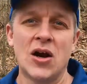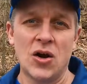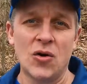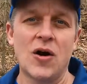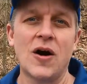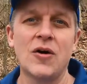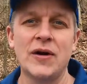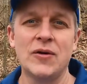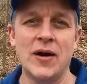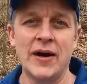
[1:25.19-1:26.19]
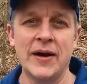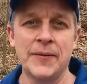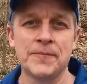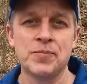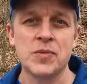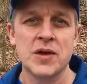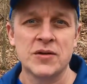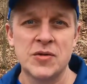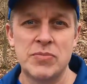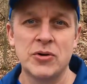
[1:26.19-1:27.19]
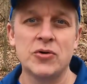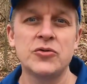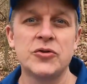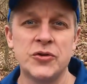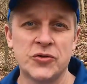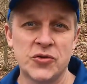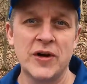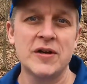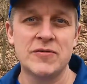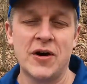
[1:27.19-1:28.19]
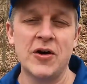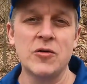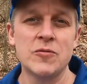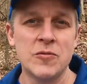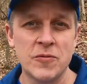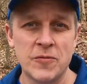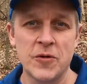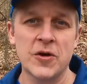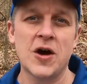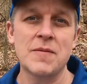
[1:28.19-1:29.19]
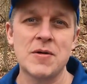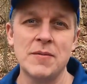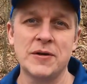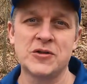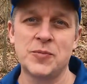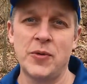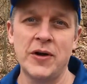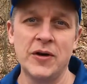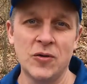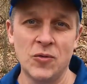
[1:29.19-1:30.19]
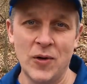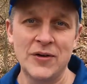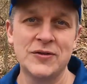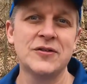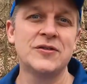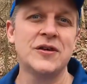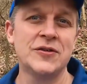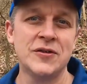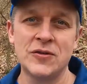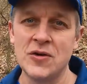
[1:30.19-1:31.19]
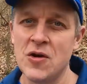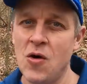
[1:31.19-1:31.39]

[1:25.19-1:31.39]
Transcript: low heart rate running to build your training volume for the upcoming spring racing season,